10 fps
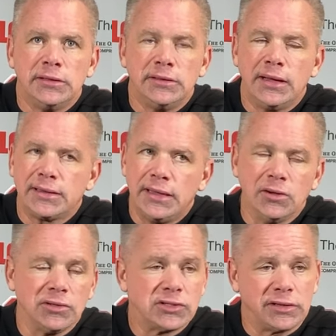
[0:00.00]
not
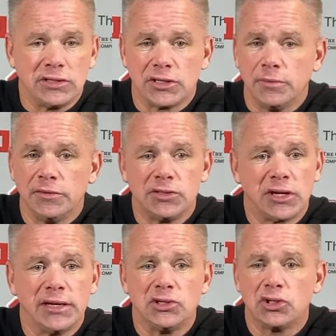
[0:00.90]
careless. I think some of those
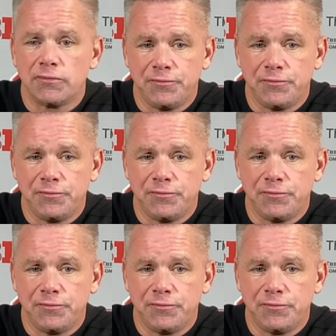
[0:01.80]
guys just